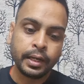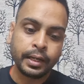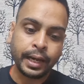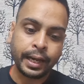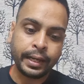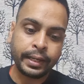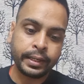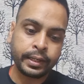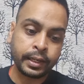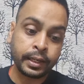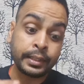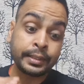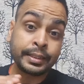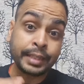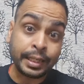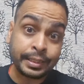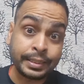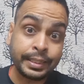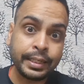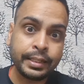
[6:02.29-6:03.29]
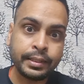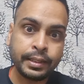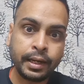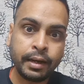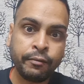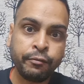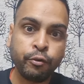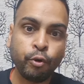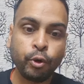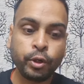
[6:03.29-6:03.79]
like touching
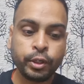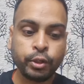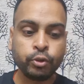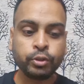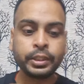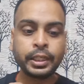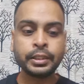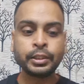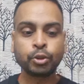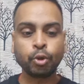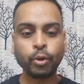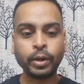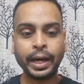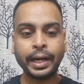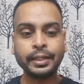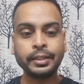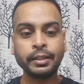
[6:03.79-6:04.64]
the phone, you just look